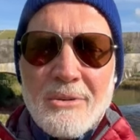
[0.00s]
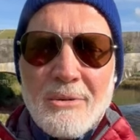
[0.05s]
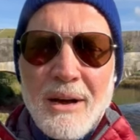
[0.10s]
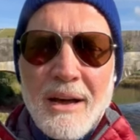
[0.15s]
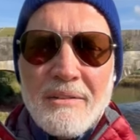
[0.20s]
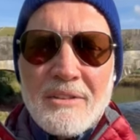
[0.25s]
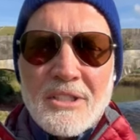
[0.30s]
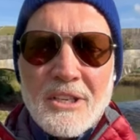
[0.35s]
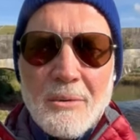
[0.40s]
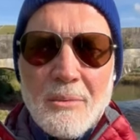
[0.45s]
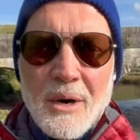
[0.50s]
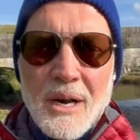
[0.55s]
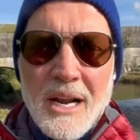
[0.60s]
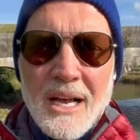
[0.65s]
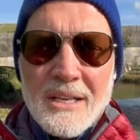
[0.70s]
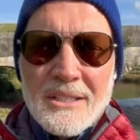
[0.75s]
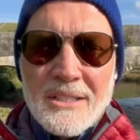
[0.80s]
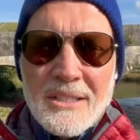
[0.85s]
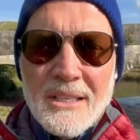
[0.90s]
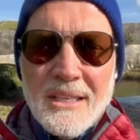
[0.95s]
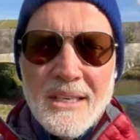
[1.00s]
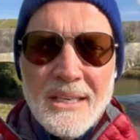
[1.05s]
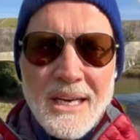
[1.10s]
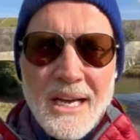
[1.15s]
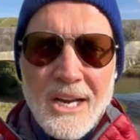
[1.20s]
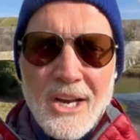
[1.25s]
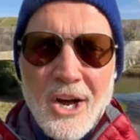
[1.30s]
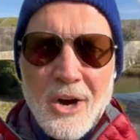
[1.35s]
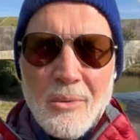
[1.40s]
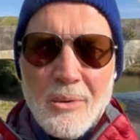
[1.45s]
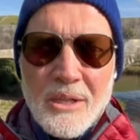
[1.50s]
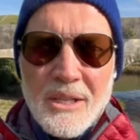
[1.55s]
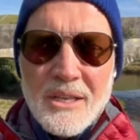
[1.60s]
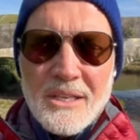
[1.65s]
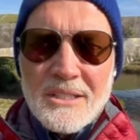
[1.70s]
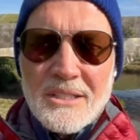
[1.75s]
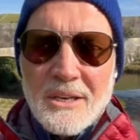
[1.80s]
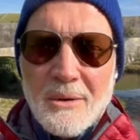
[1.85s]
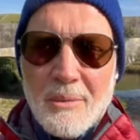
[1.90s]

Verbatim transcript: thrives somewhere else and not with us.